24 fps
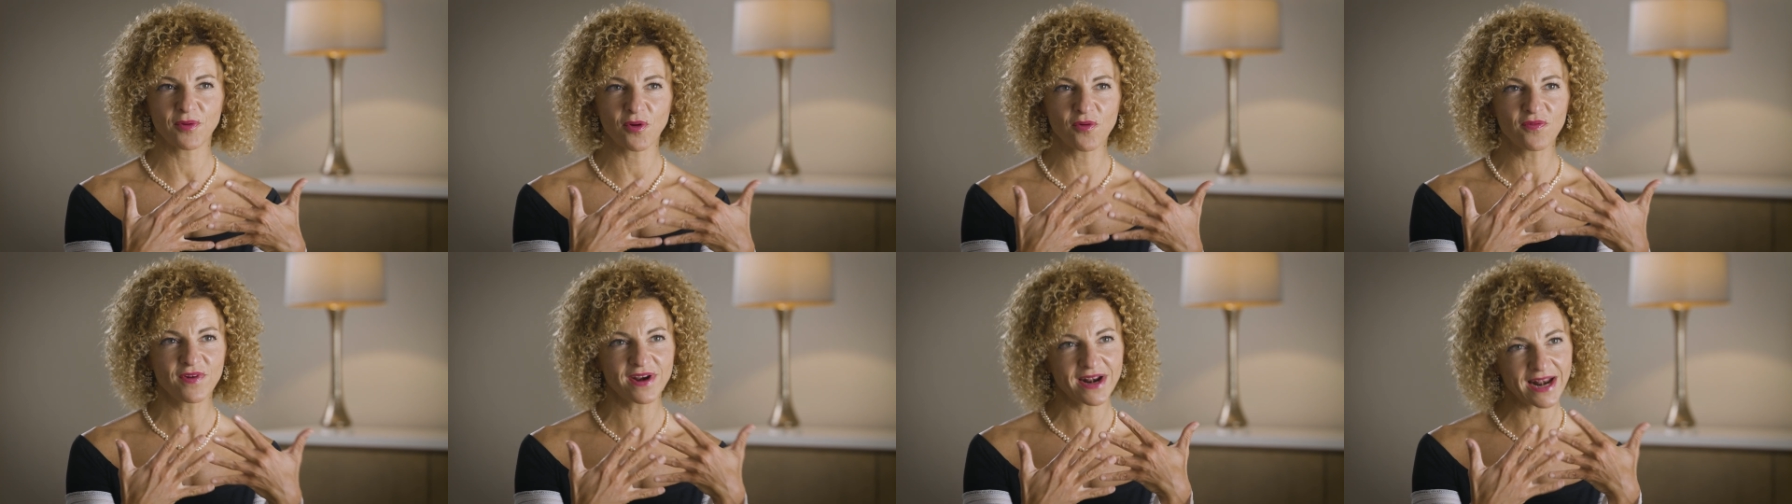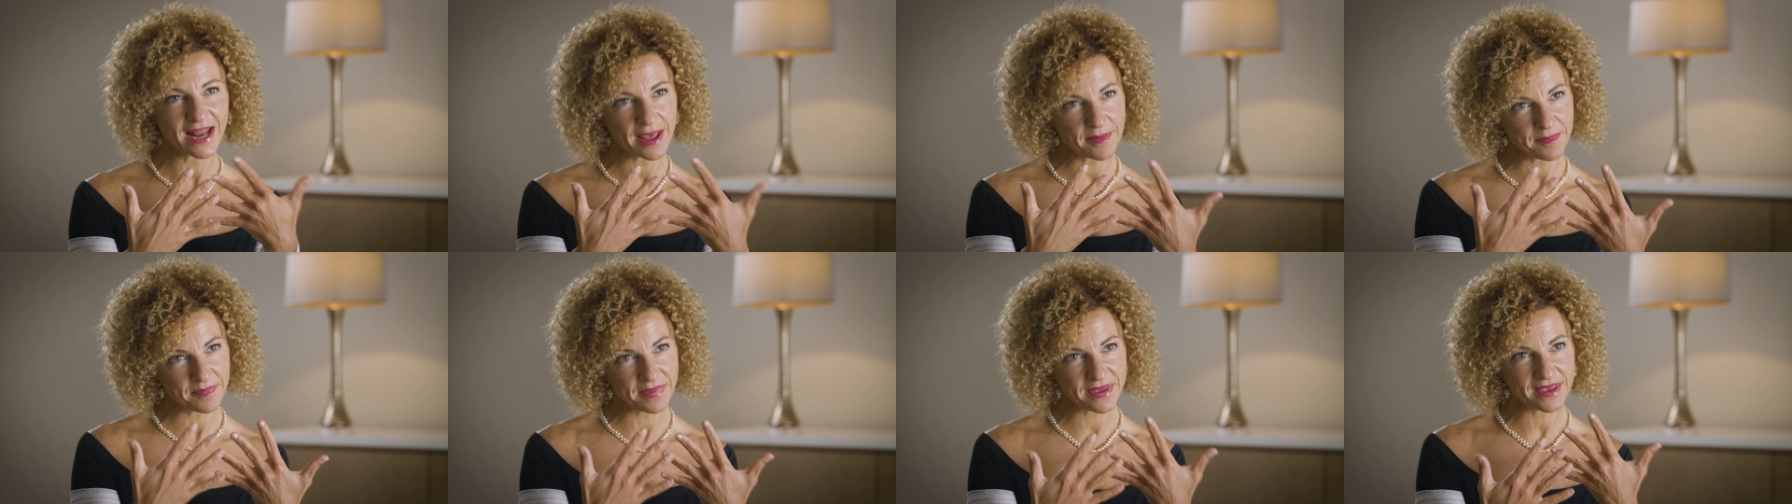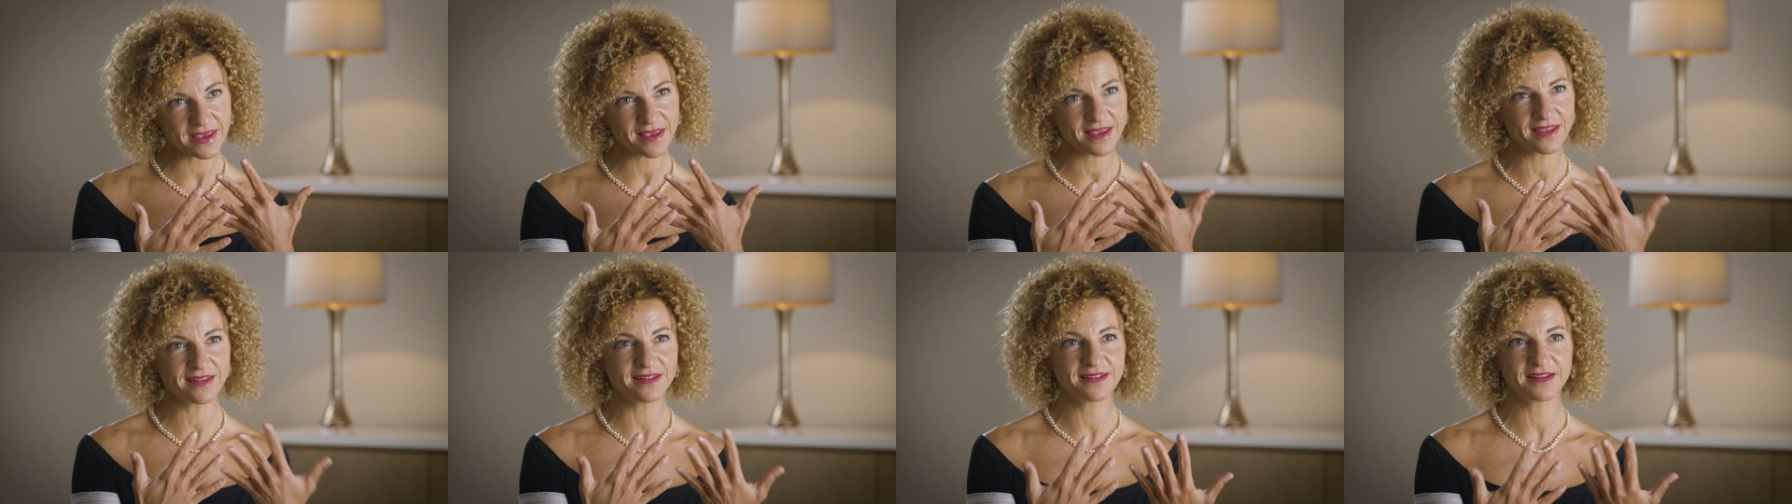
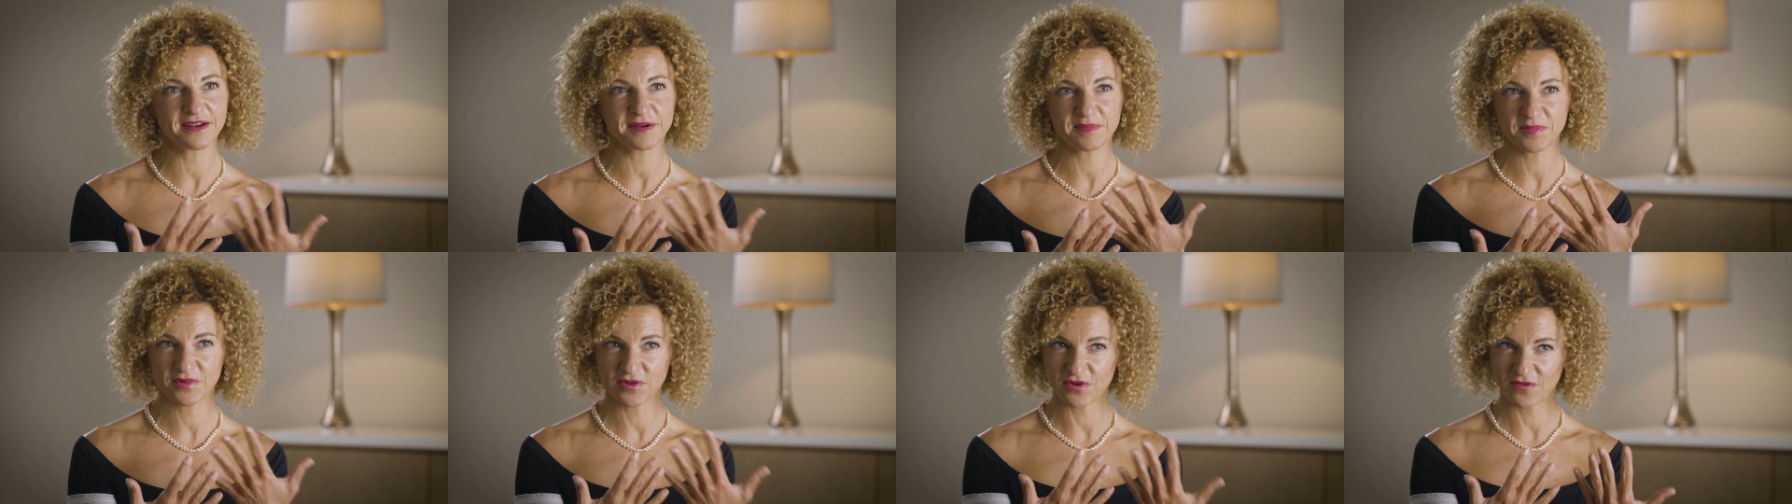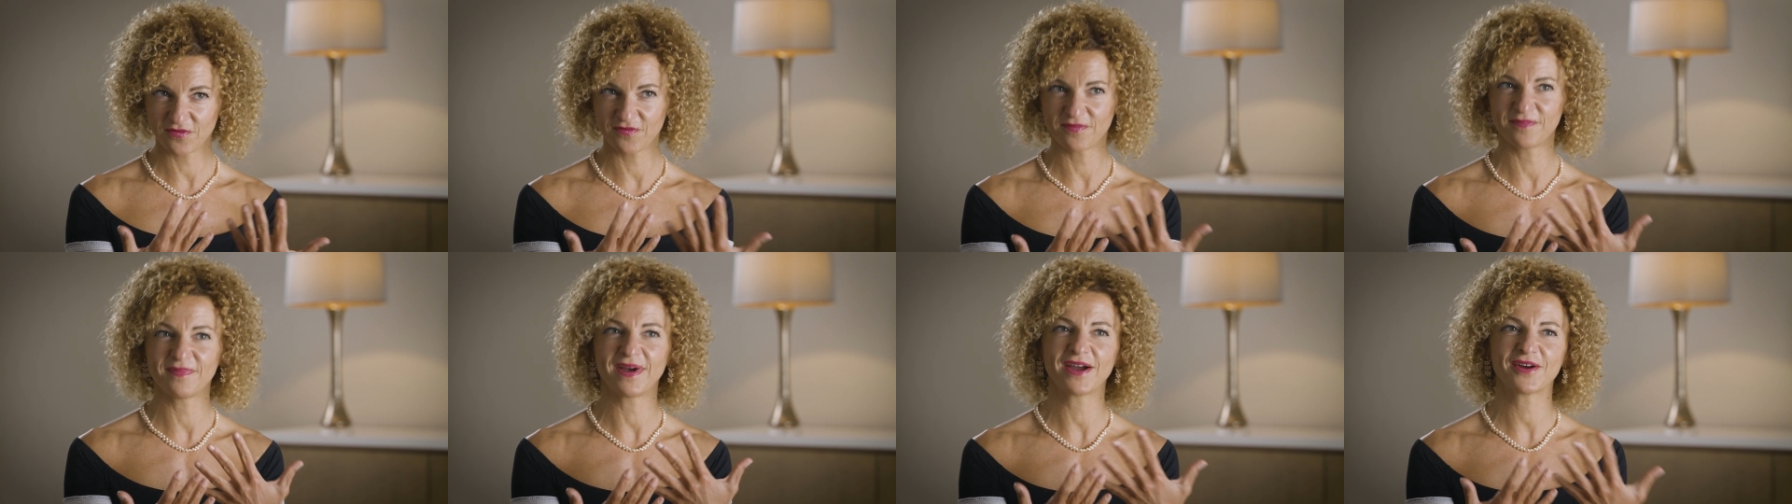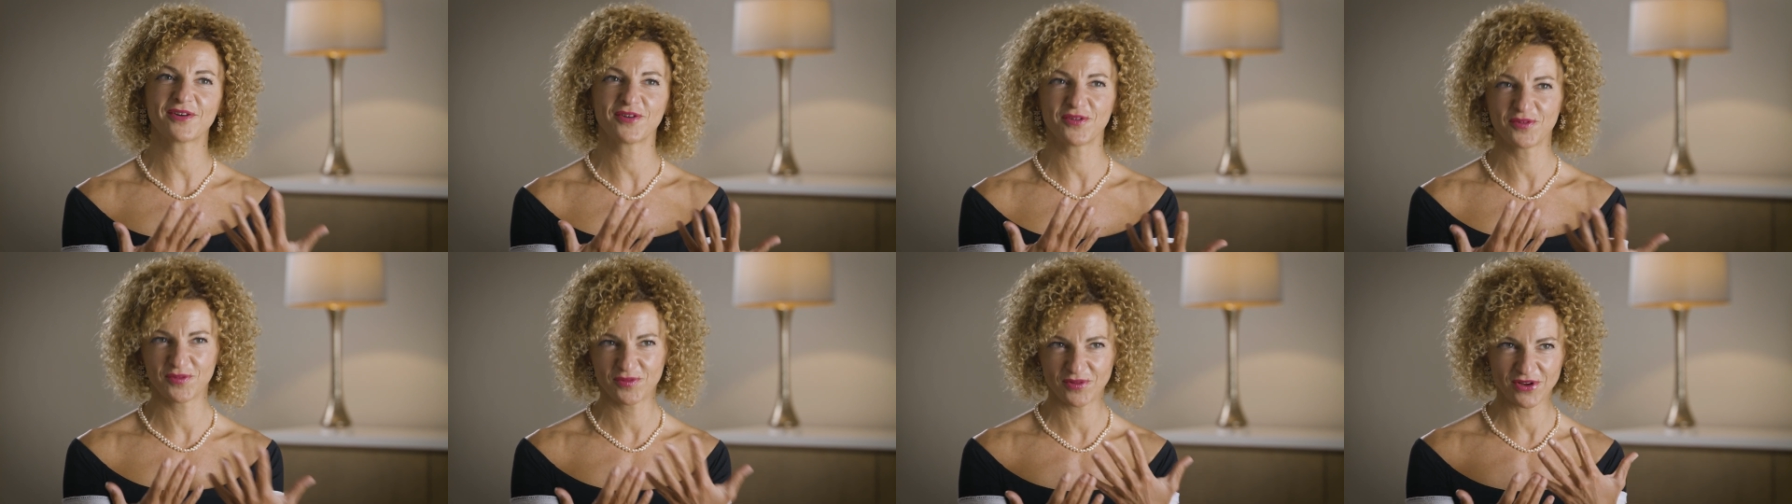overlapping in terms of
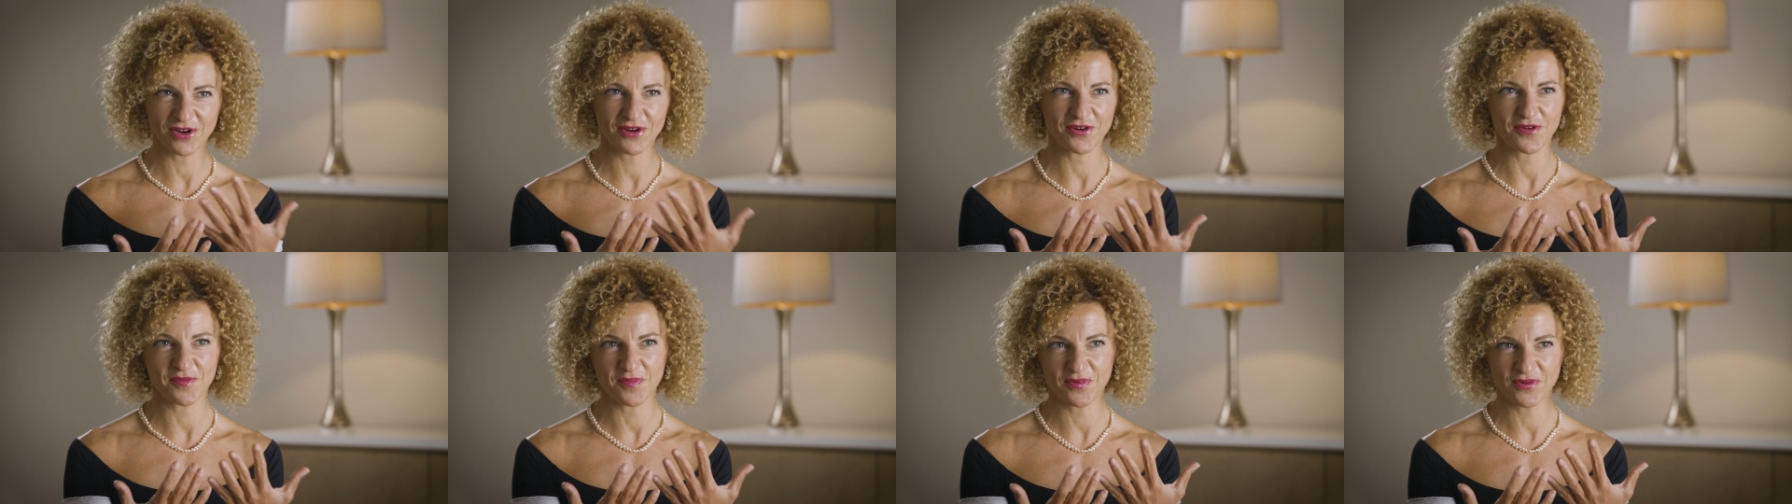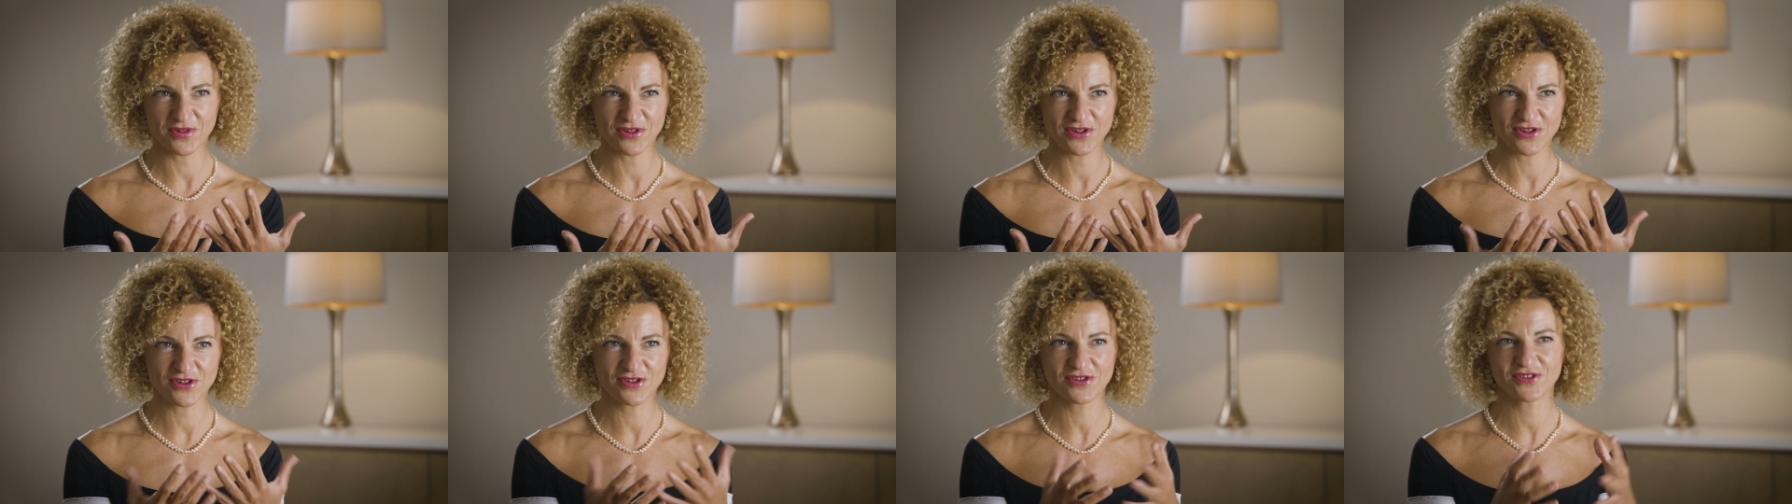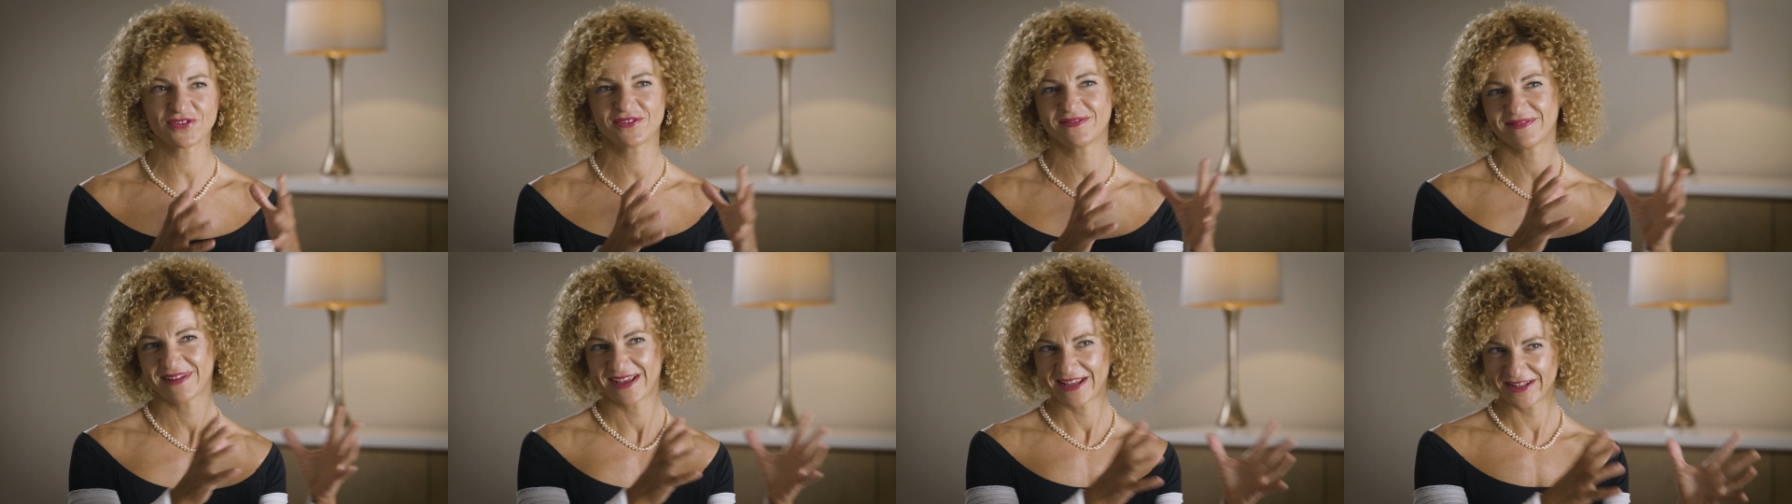macronutrient
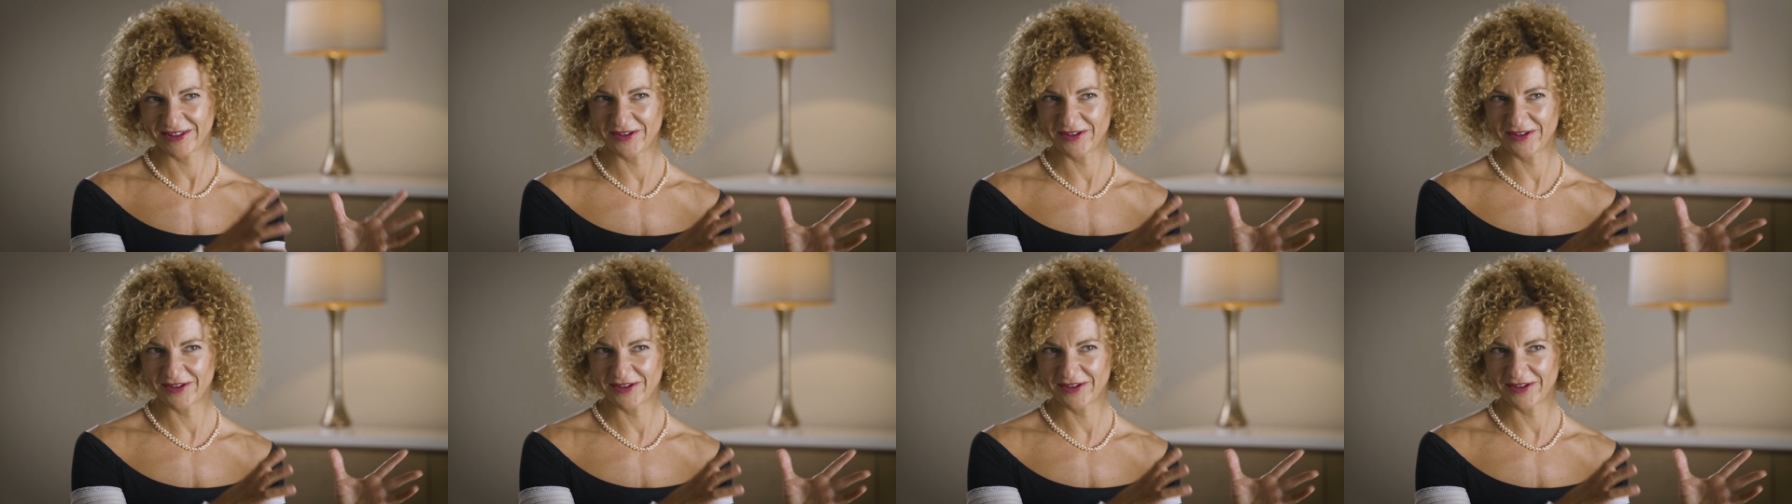composition.